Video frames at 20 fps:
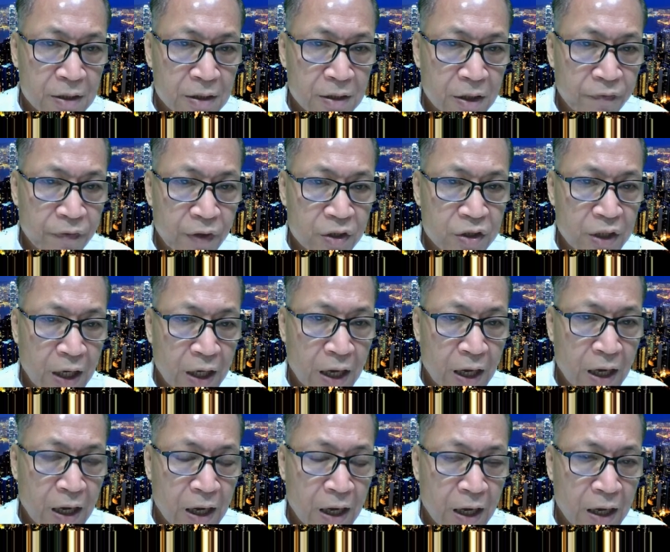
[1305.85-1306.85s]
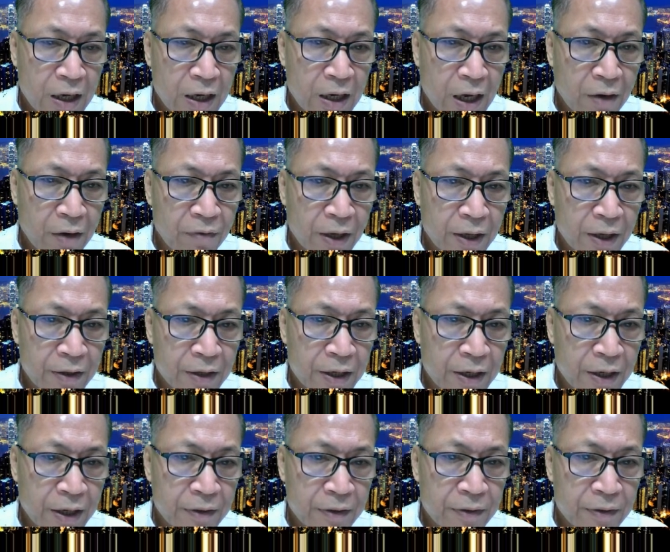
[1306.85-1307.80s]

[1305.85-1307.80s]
fresh air outlet here,